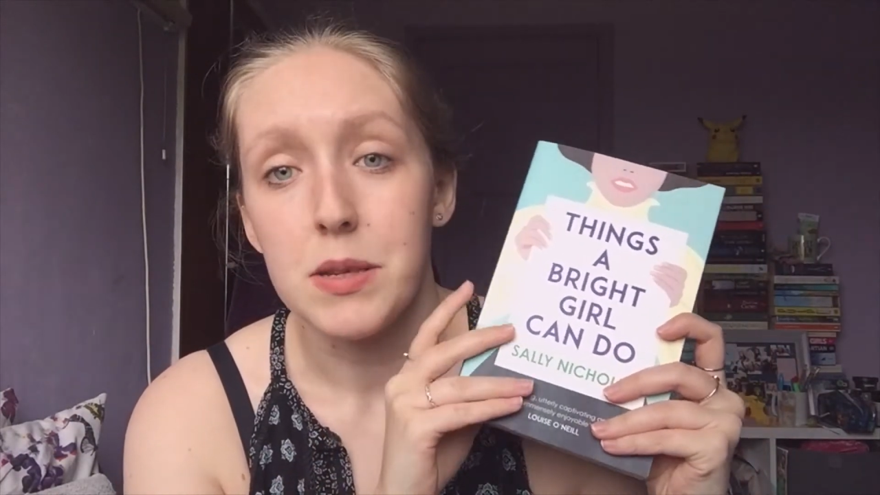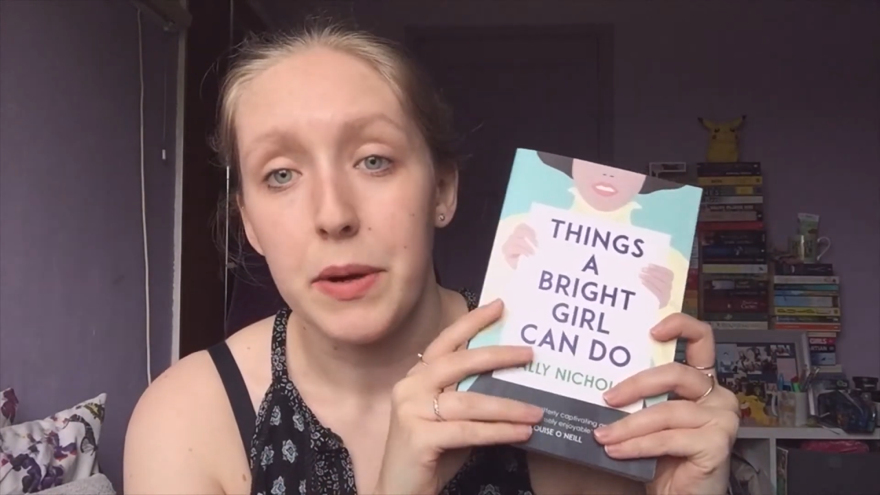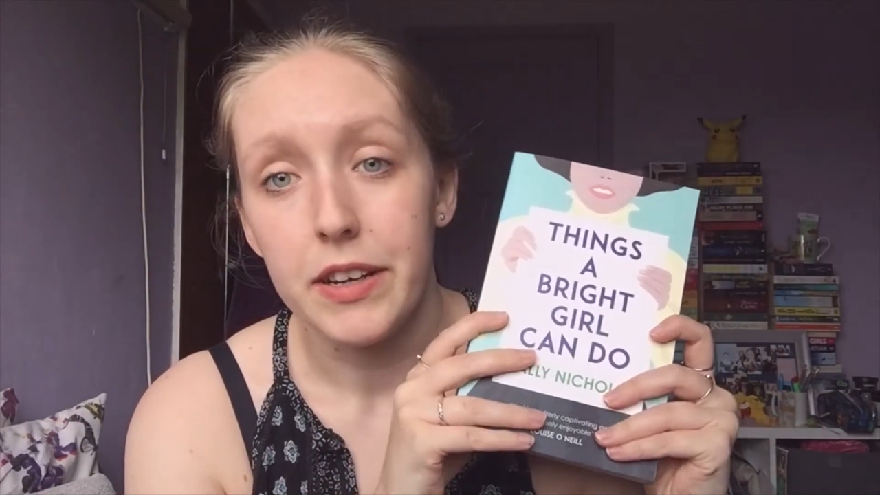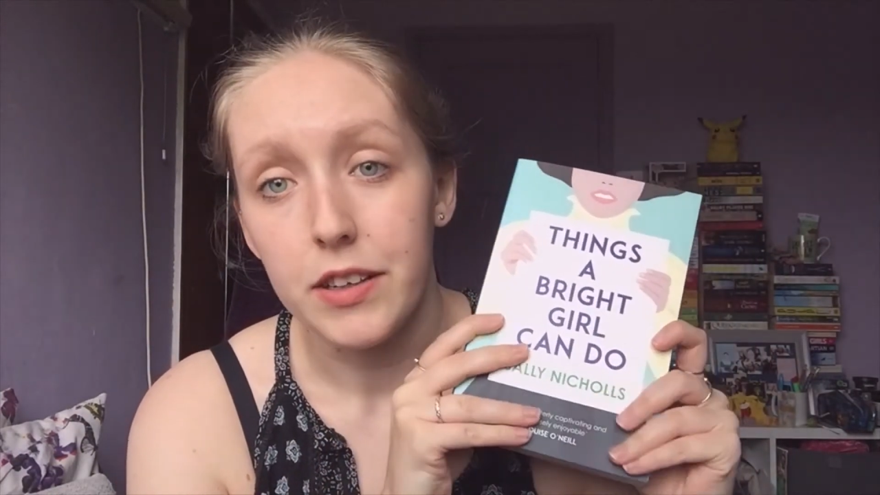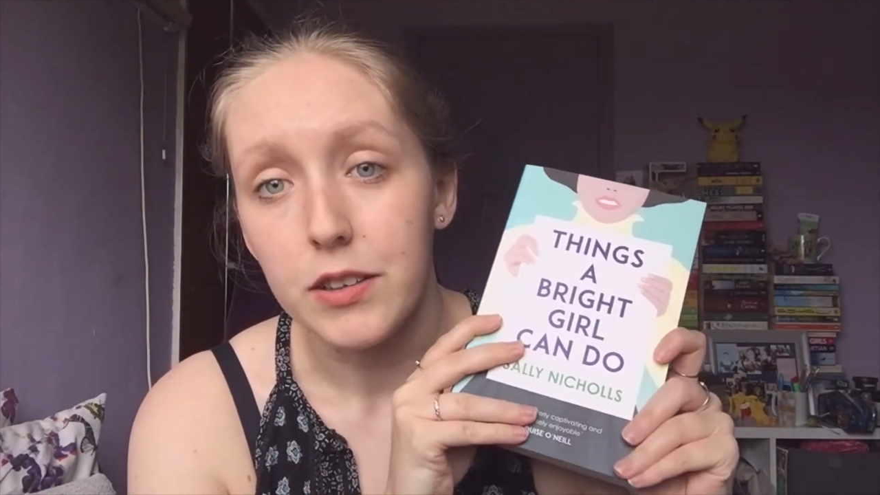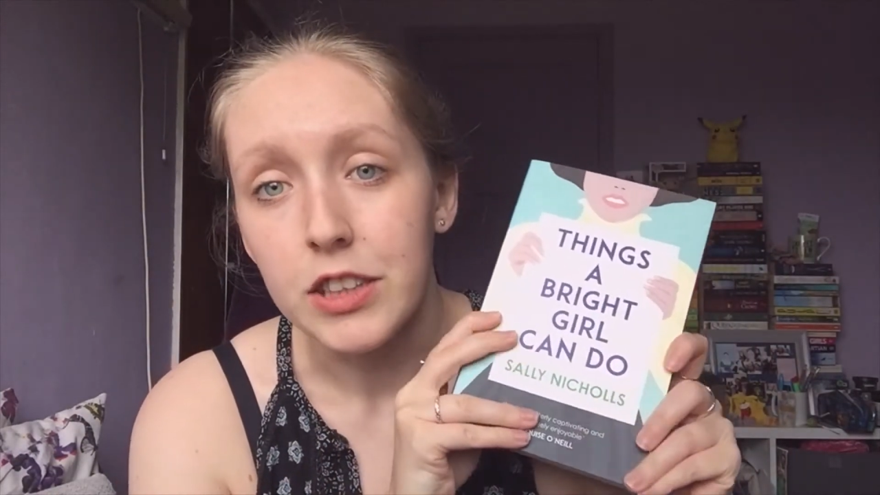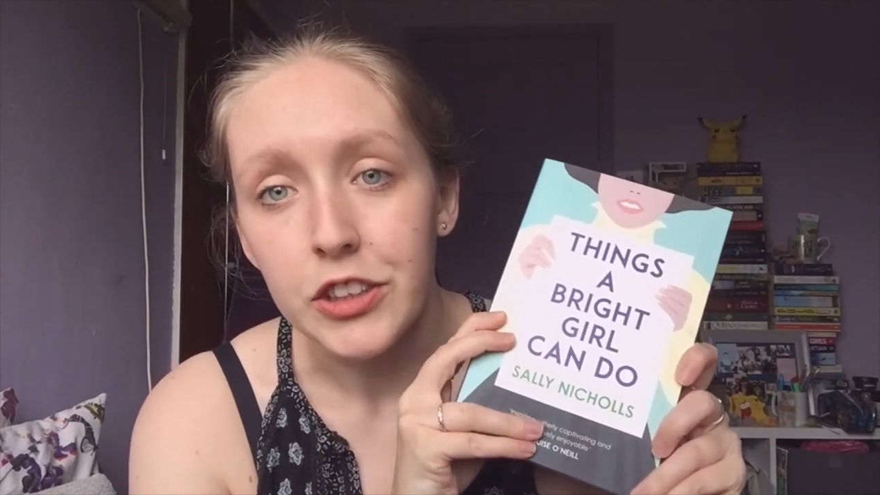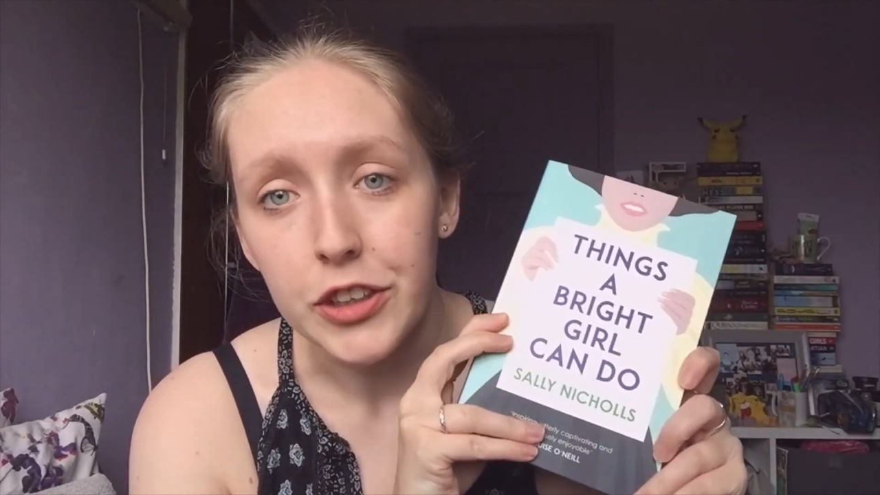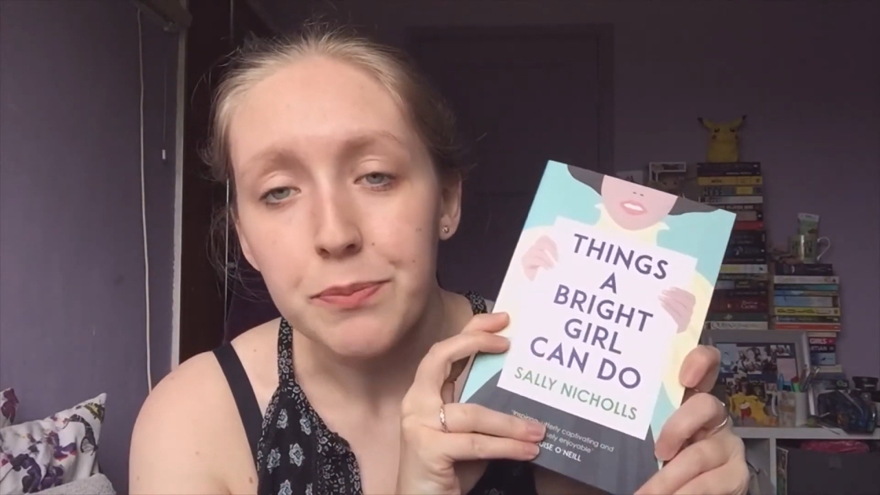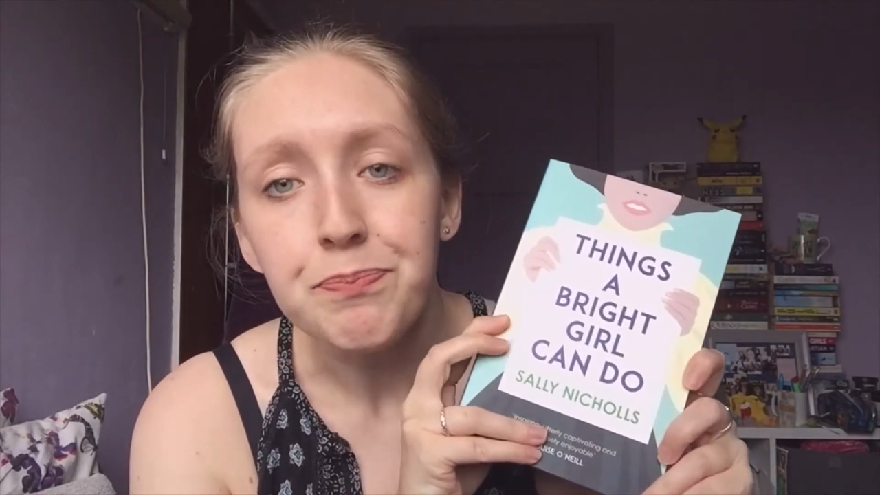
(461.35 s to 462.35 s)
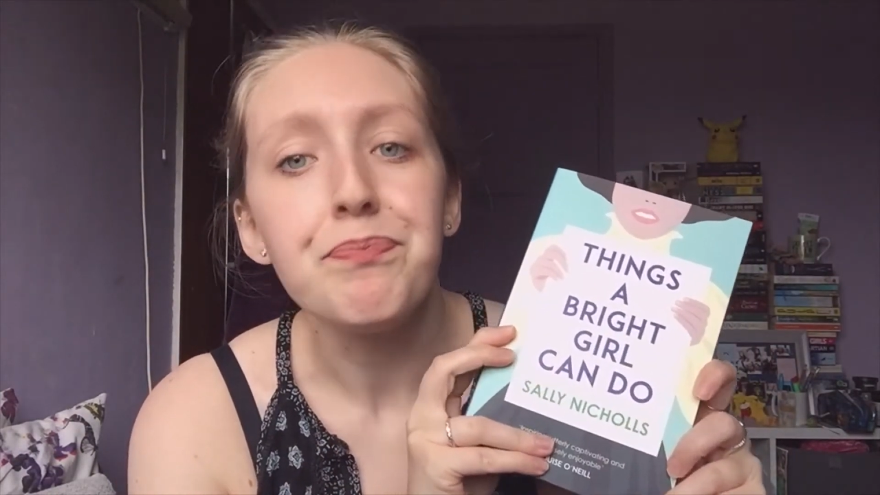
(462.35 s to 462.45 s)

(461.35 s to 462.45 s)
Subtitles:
the Right Girl Can Do.